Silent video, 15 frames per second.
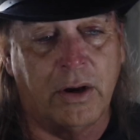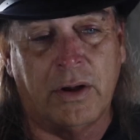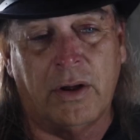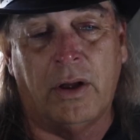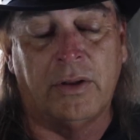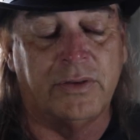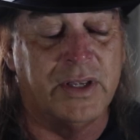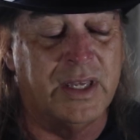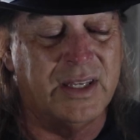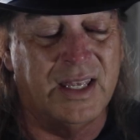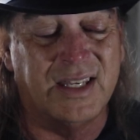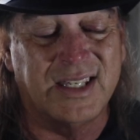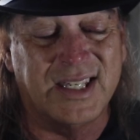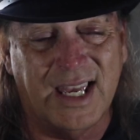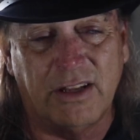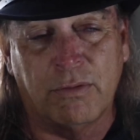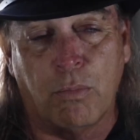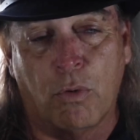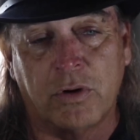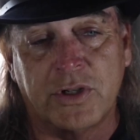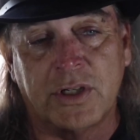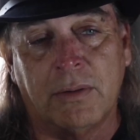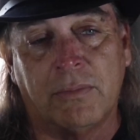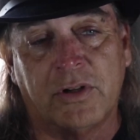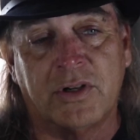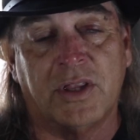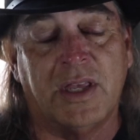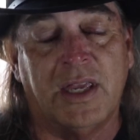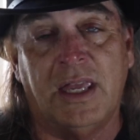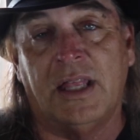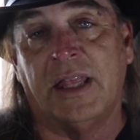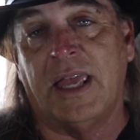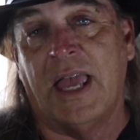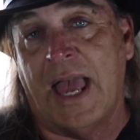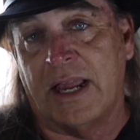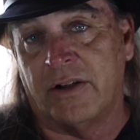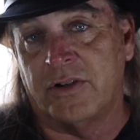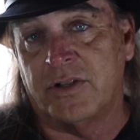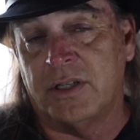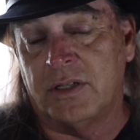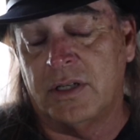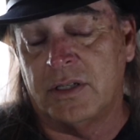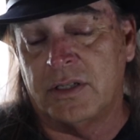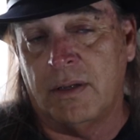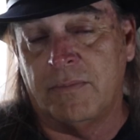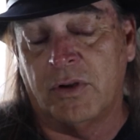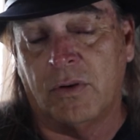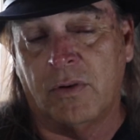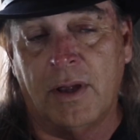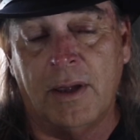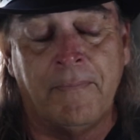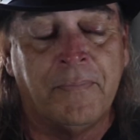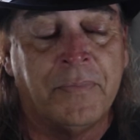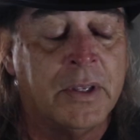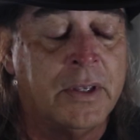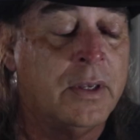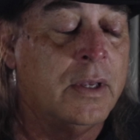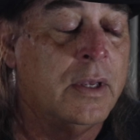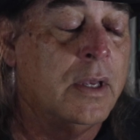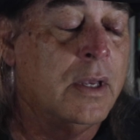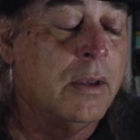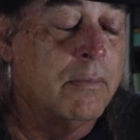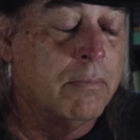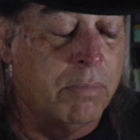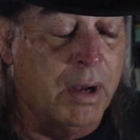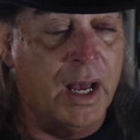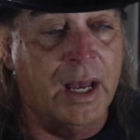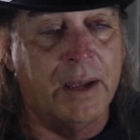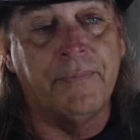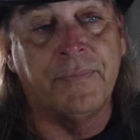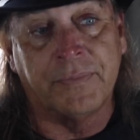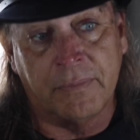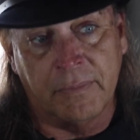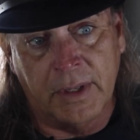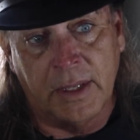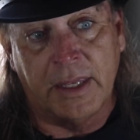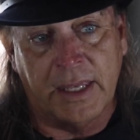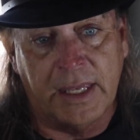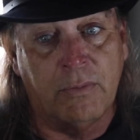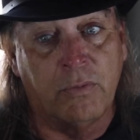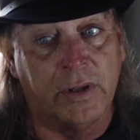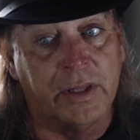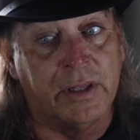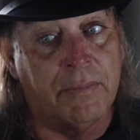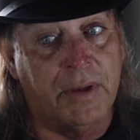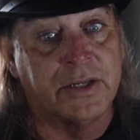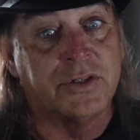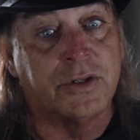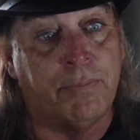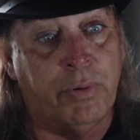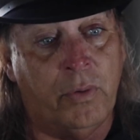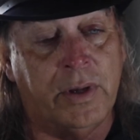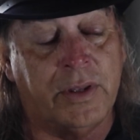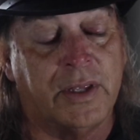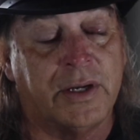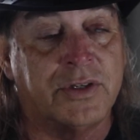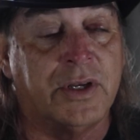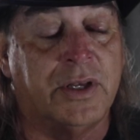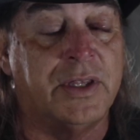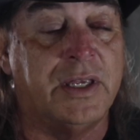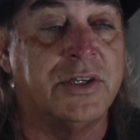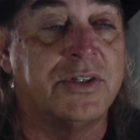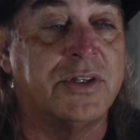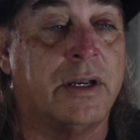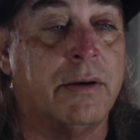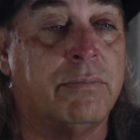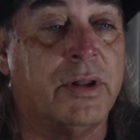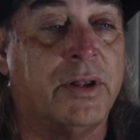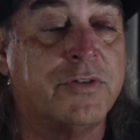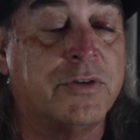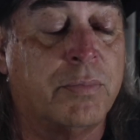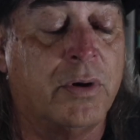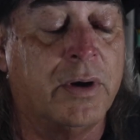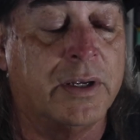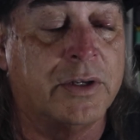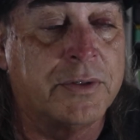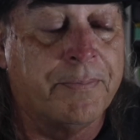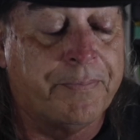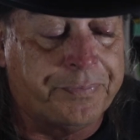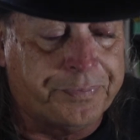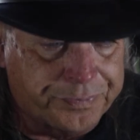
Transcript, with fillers: And all and it sounds more similar to the Ely Anderson to some degree, but he really makes the point that it's on the east side of Bluff Springs.